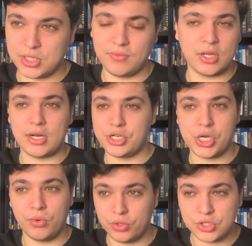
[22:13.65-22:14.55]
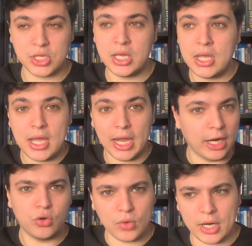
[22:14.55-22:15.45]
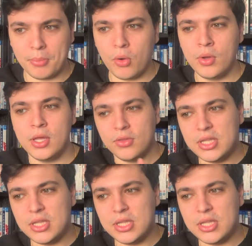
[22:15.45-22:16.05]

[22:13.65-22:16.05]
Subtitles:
even though that show looks incredible.